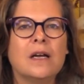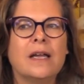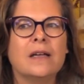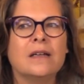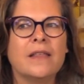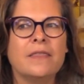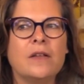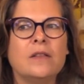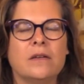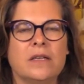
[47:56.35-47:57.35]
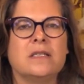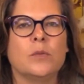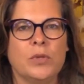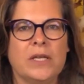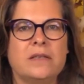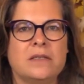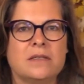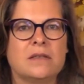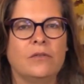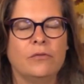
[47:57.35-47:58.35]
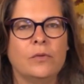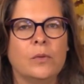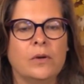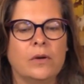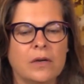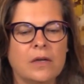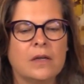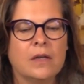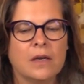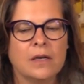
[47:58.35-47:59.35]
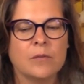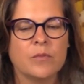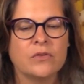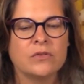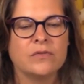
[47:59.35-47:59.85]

And I think there is a place for the sort of